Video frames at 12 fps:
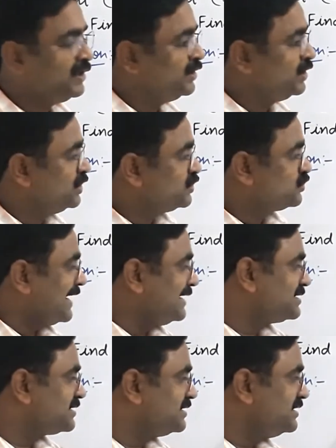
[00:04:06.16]
So
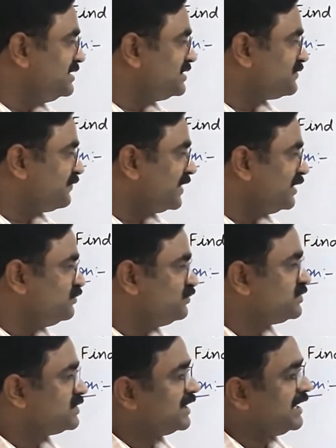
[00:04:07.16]
as these
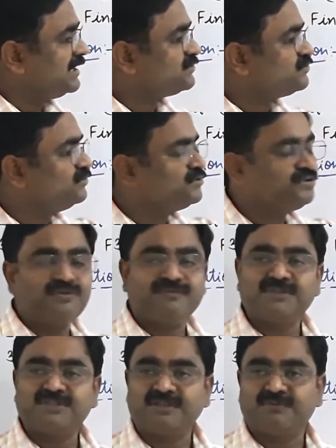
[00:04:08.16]
values are solution of
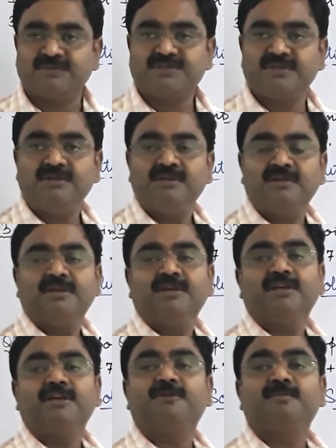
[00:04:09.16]
this equation,
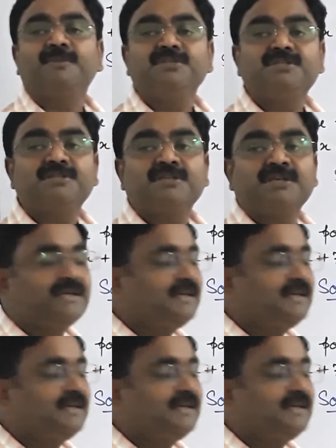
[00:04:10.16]
it means